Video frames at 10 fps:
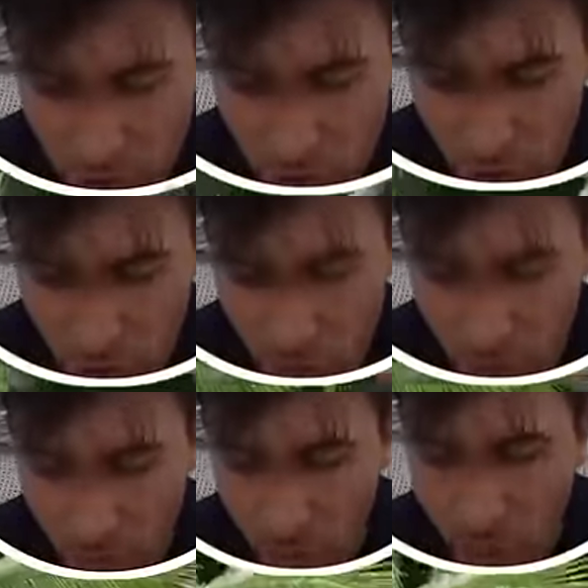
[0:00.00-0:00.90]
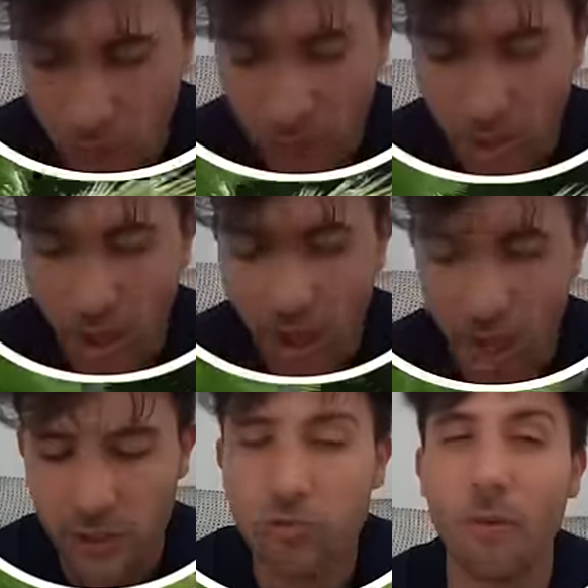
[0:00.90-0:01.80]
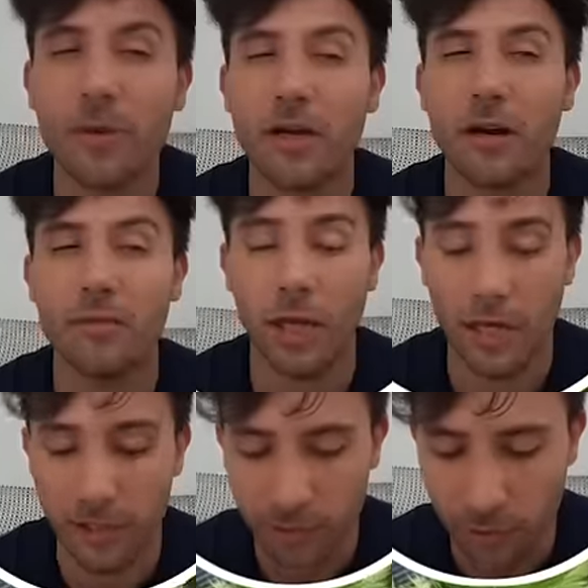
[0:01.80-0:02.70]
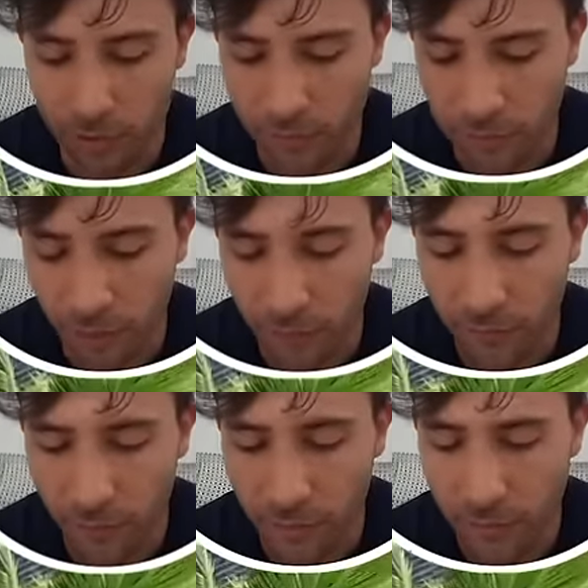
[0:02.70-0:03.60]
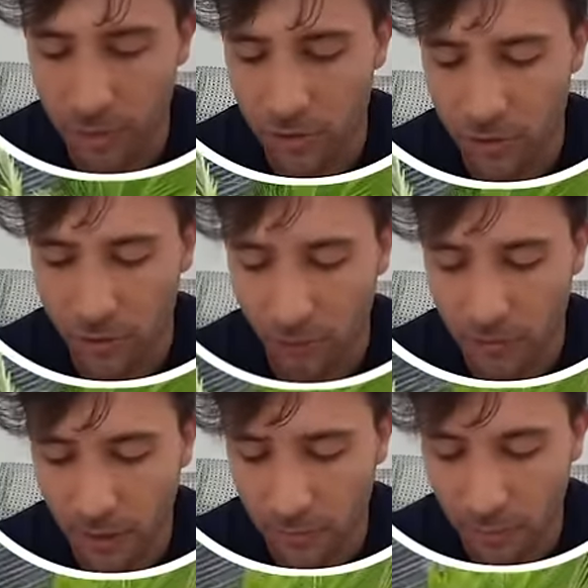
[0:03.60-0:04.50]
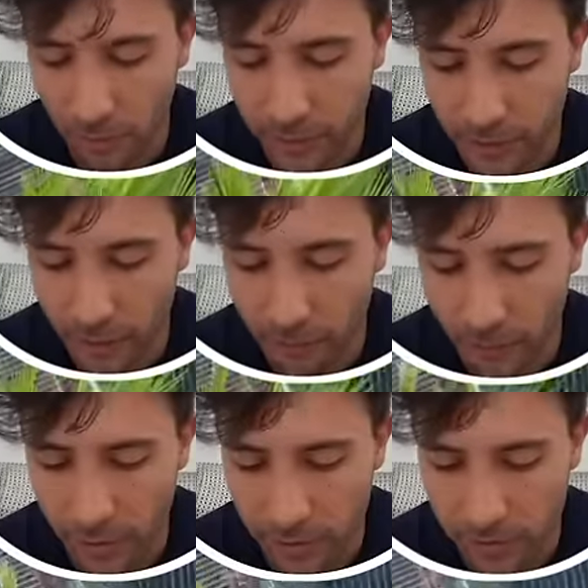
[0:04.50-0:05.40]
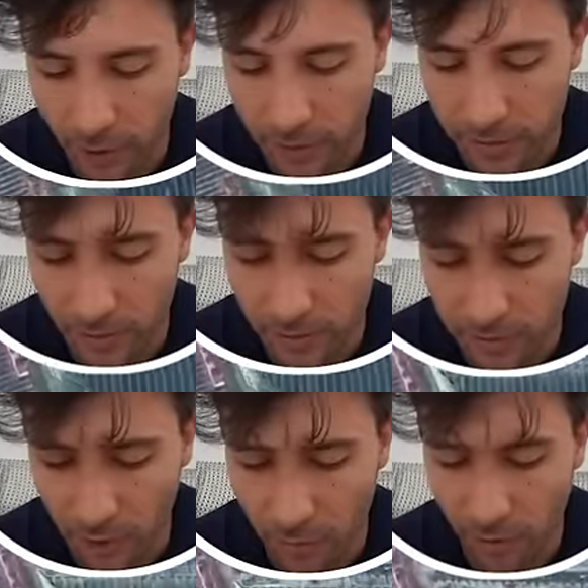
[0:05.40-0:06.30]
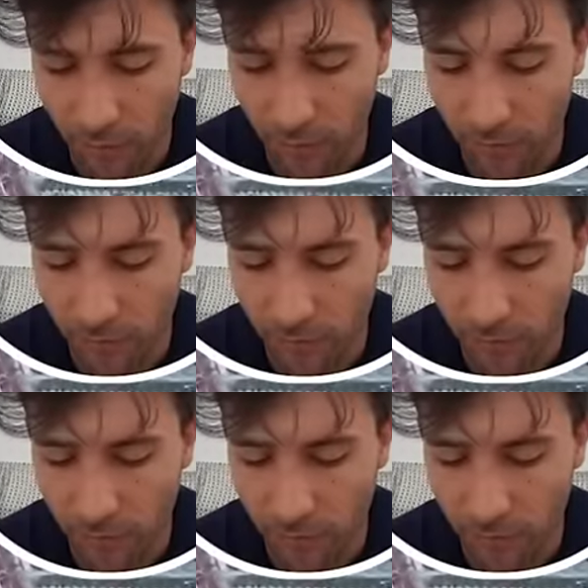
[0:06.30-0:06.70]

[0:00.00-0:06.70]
jungle, bro. If you guys want me to come and explore this place on foot, make sure you comment down below the time. Alright, you guys are my eyes and my ears. I will come on